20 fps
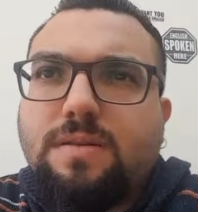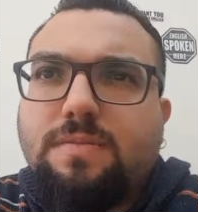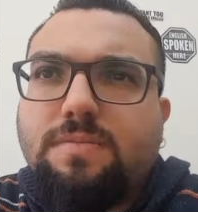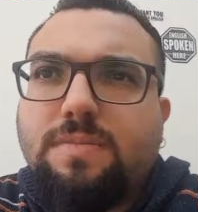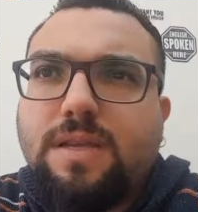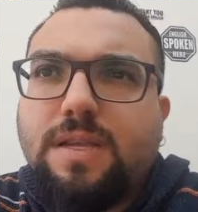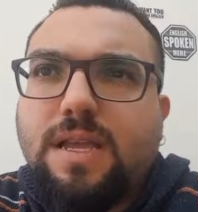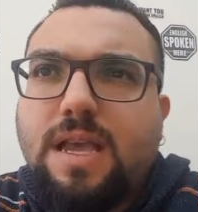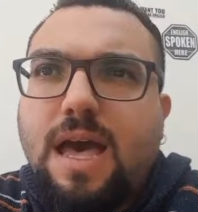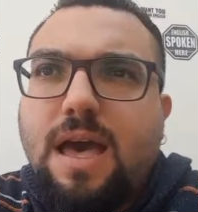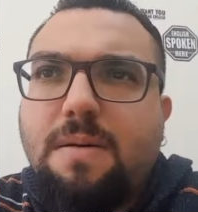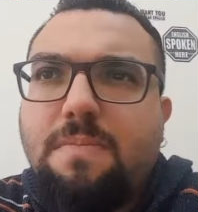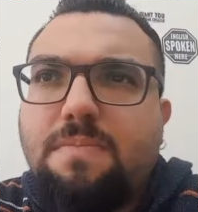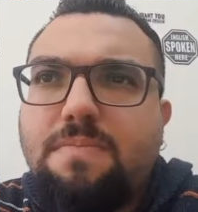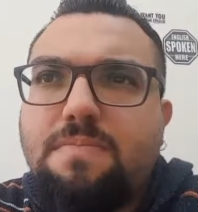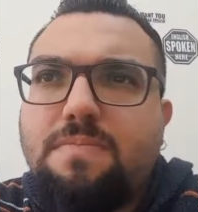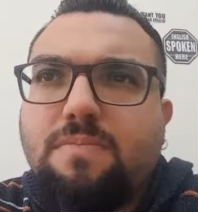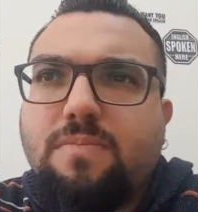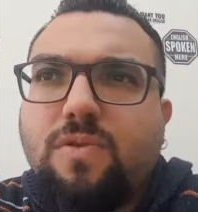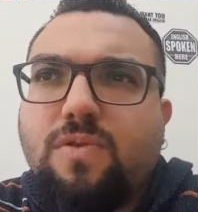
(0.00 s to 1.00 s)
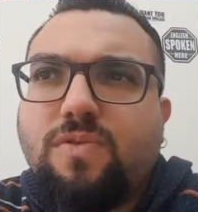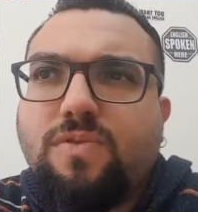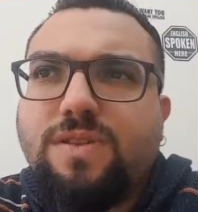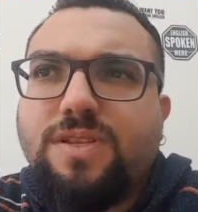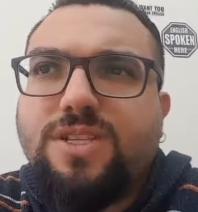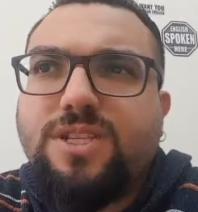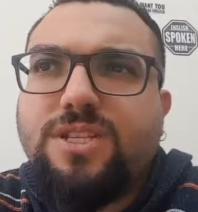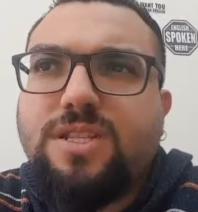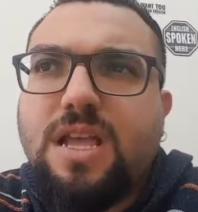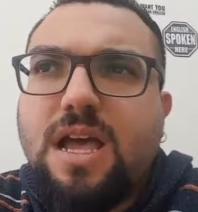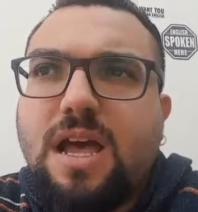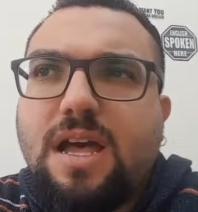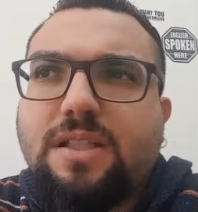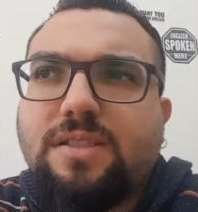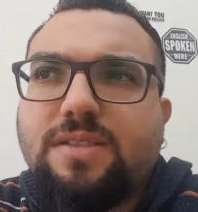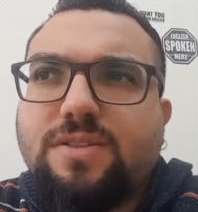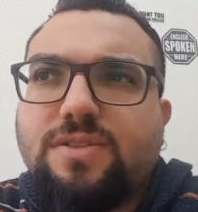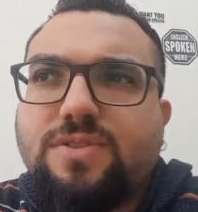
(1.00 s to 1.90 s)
become more rigid under